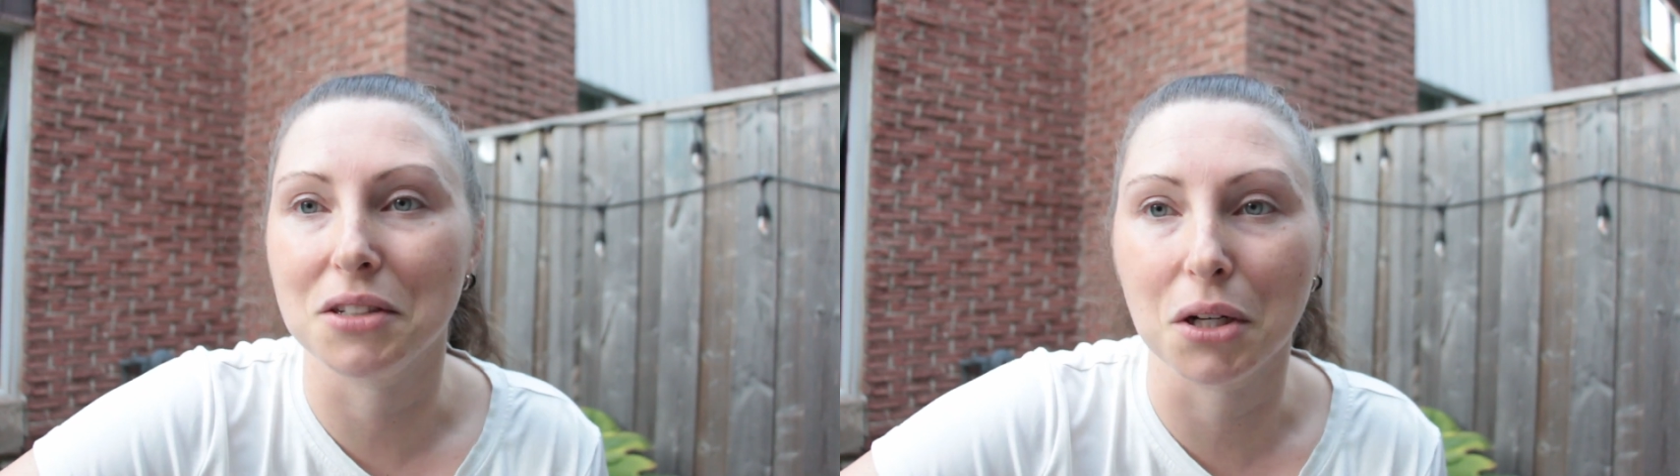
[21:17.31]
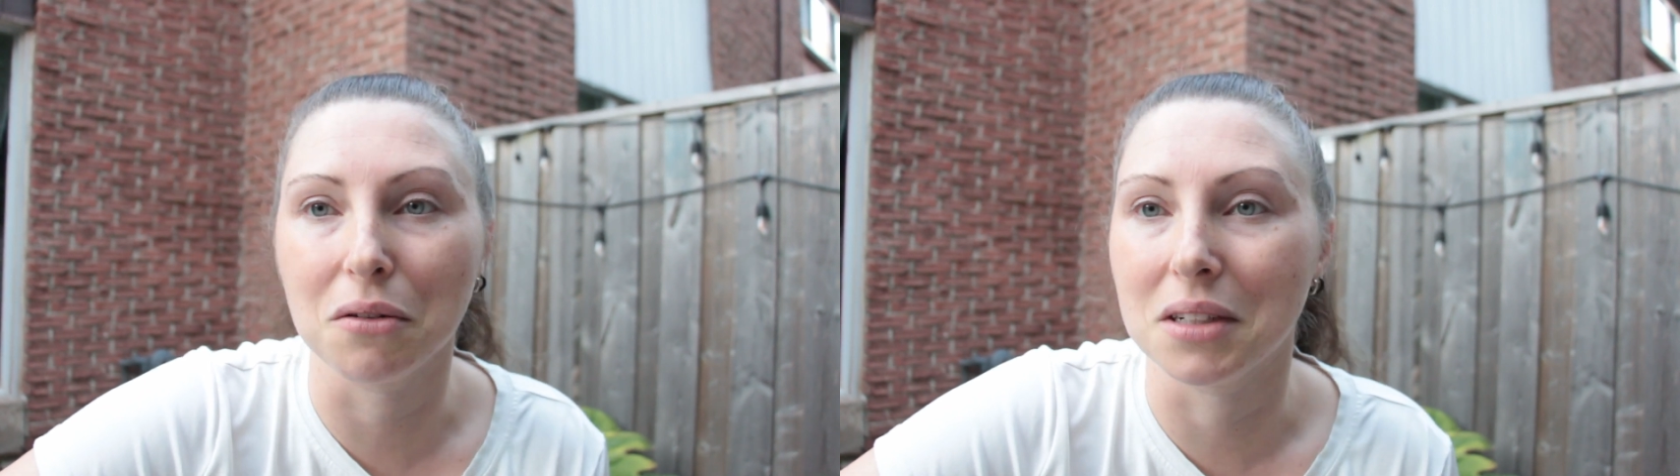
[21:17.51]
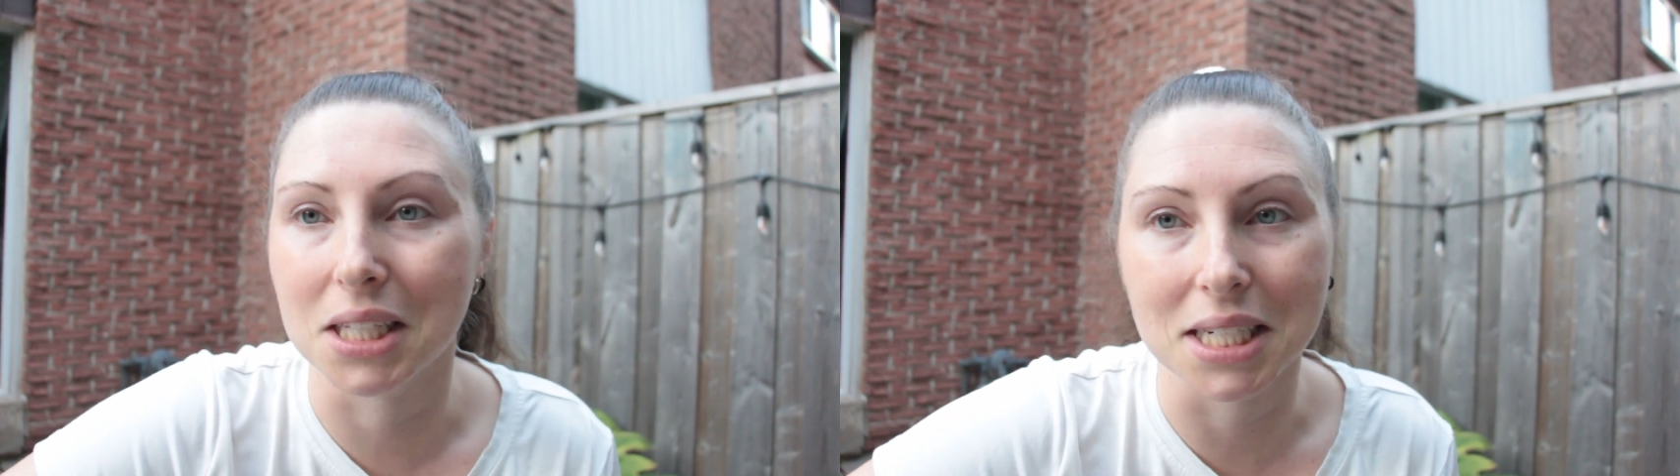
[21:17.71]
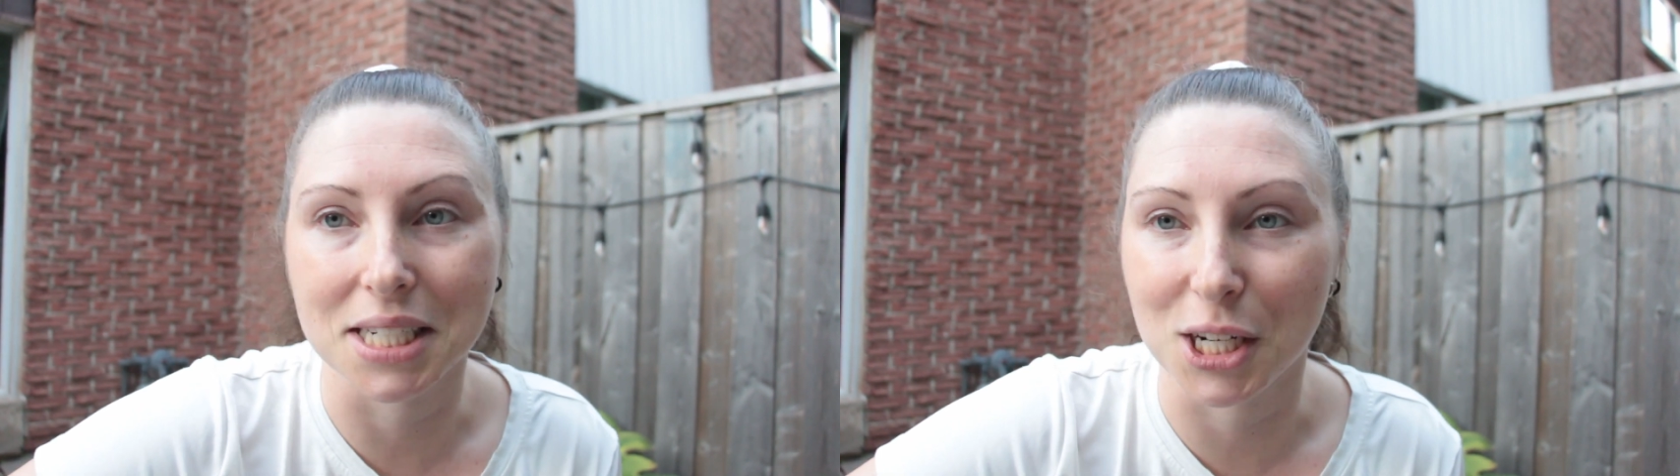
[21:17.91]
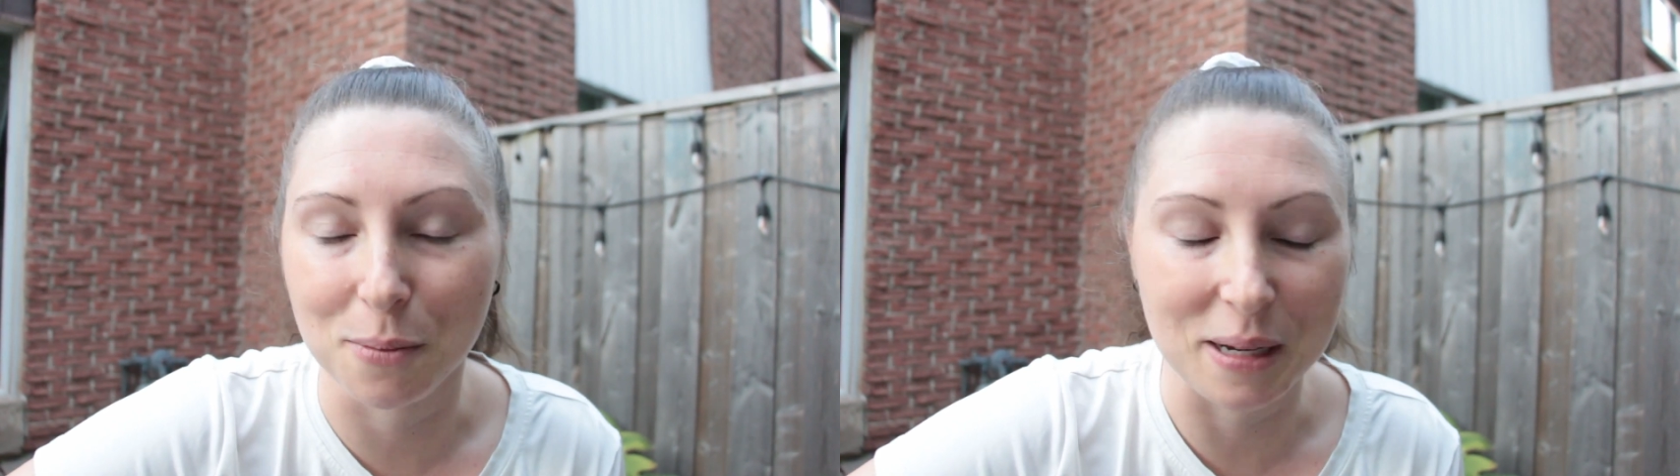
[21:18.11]
don't really need to
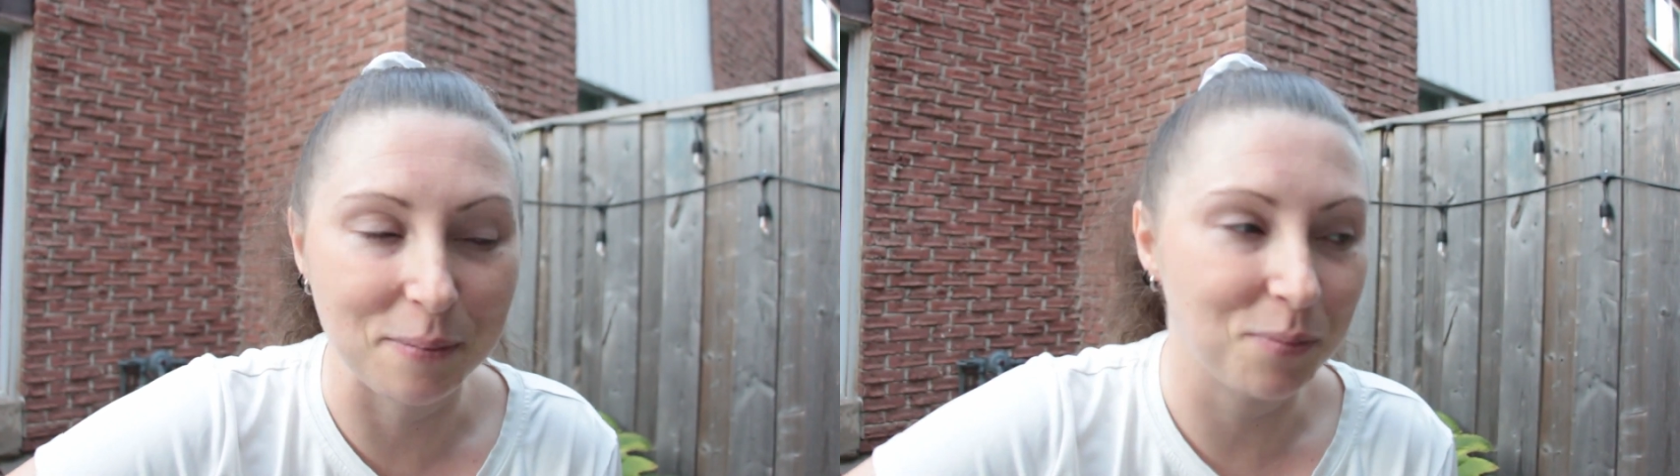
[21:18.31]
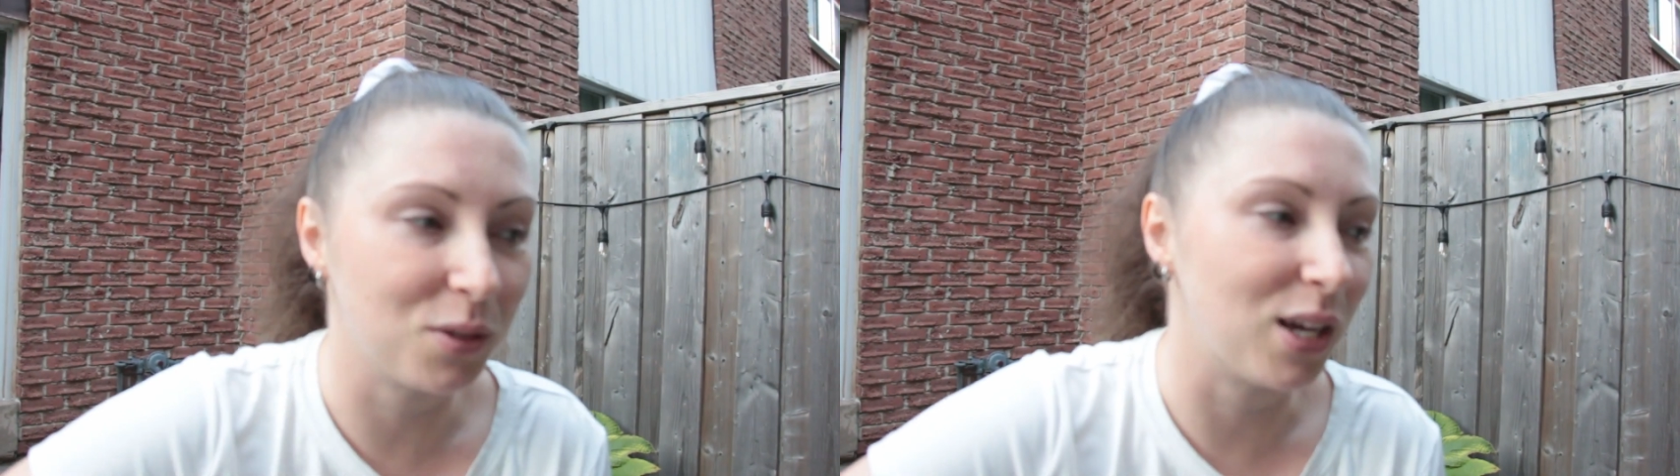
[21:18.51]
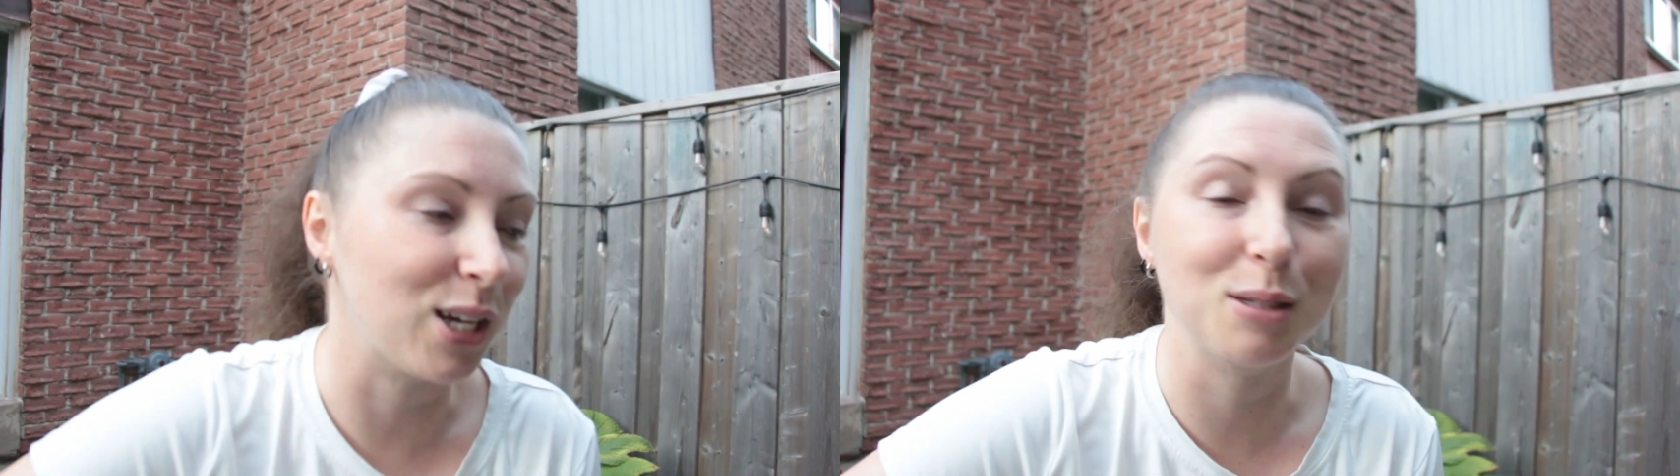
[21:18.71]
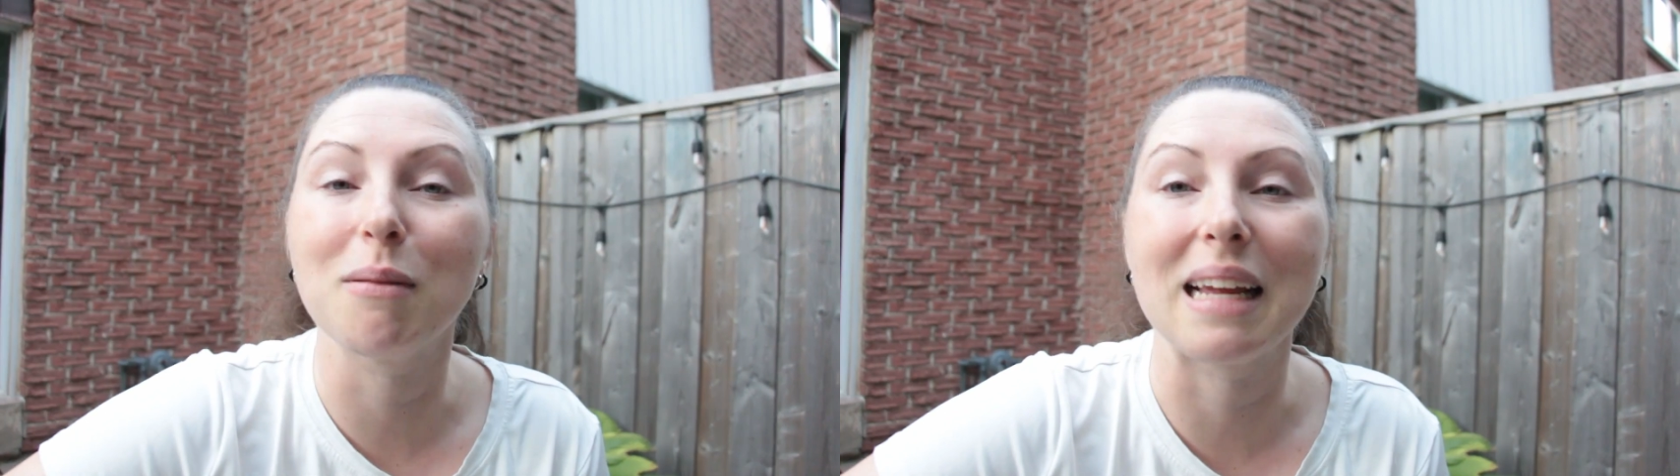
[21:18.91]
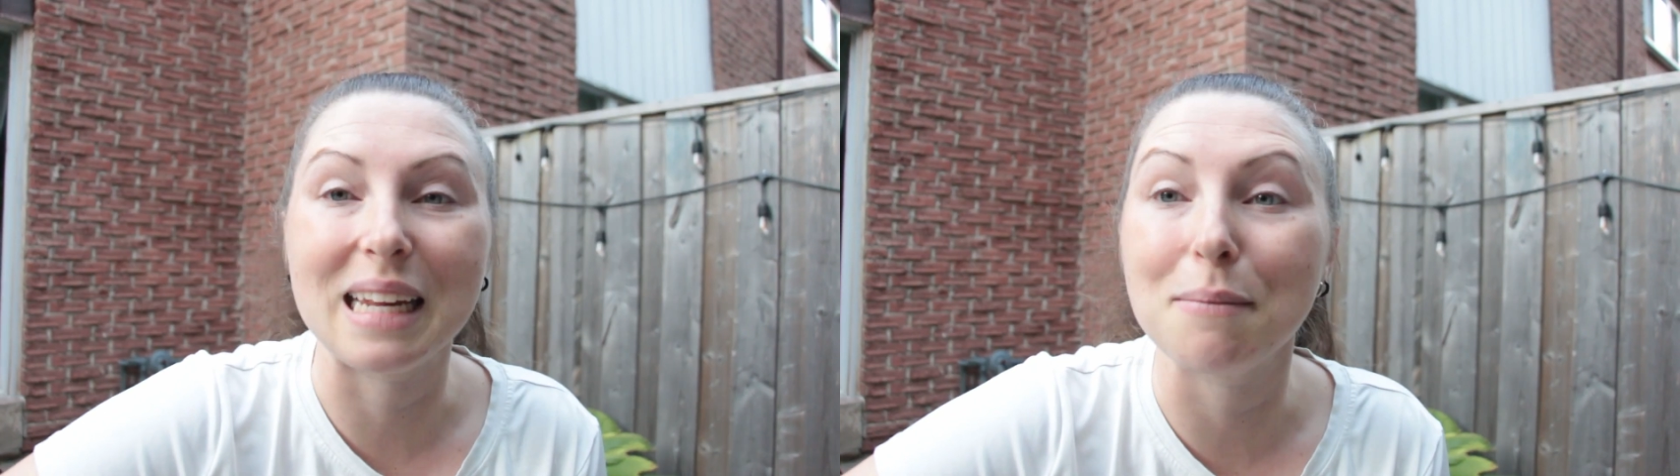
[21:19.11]
hear me explaining